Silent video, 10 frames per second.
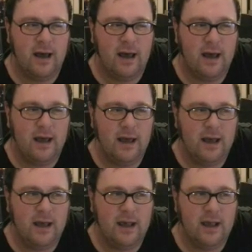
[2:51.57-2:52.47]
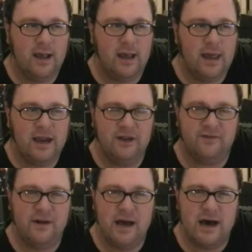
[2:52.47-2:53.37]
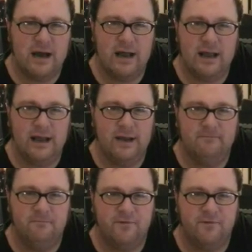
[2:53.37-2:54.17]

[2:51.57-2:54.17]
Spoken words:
and it's not a